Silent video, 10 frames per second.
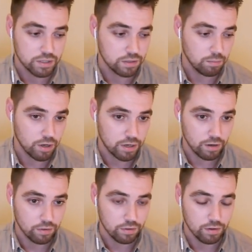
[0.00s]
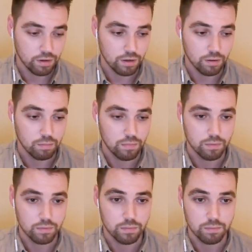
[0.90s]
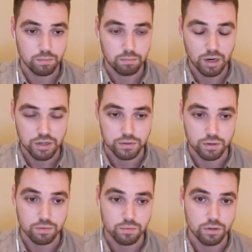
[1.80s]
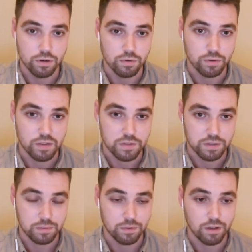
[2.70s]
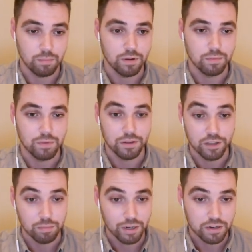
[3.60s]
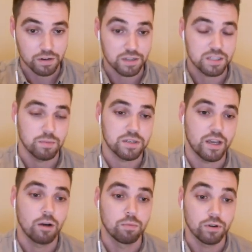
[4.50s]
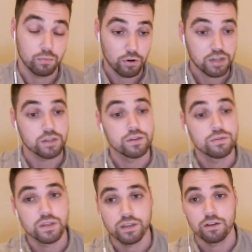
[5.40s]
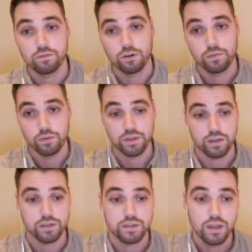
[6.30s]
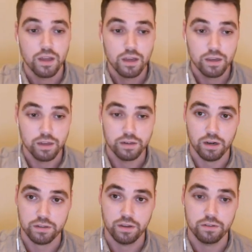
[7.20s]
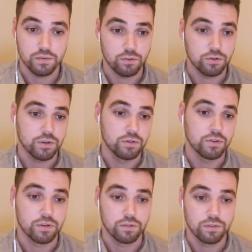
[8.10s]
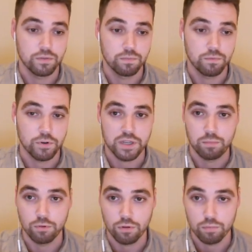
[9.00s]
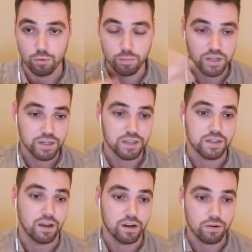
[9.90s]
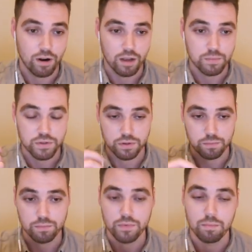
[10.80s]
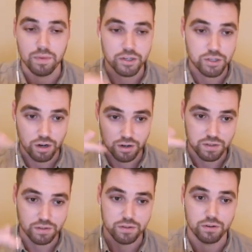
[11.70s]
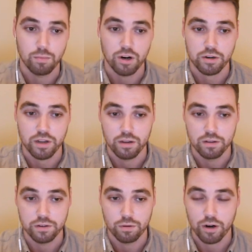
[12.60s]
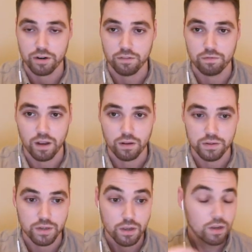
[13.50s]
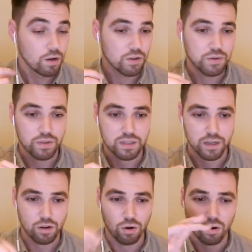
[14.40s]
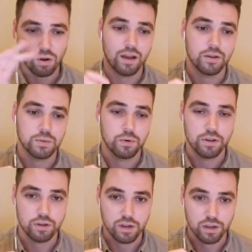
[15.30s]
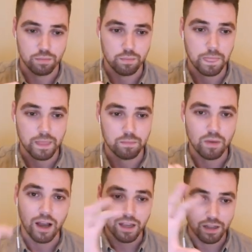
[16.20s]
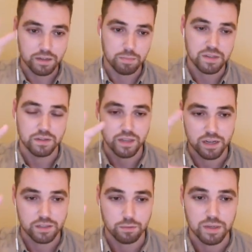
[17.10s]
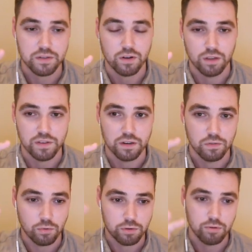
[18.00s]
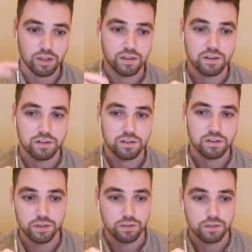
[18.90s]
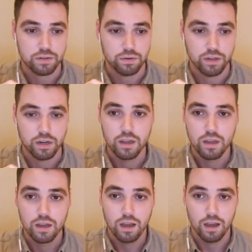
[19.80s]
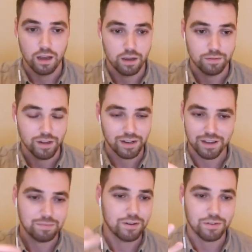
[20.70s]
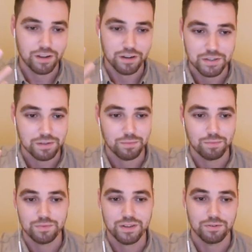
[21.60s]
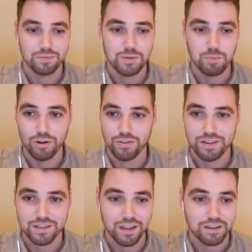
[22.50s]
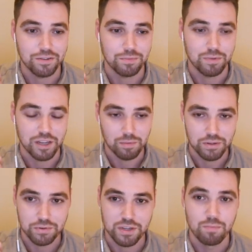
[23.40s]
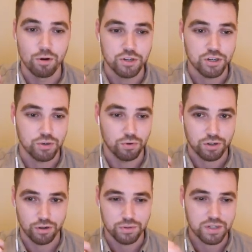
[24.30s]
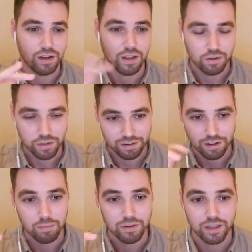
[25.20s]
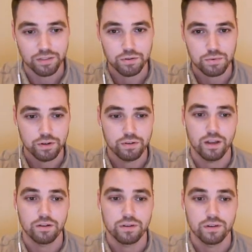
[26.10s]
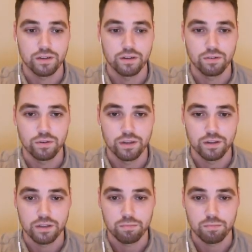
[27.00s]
to Markdown parser, gives us the ability to customize the output, and we're actually using that for a few things in Doctave. So you can, for example, Merbe.js diagrams. You can embed charts into your Markdown files. Also things like callouts, where you can kind of highlight a piece of text or piece of content if you want to bring attention to it on the screen. And like, kind of smaller things like being able to use emoji shortcodes, kind of like on GitHub, and get those rendered out, in the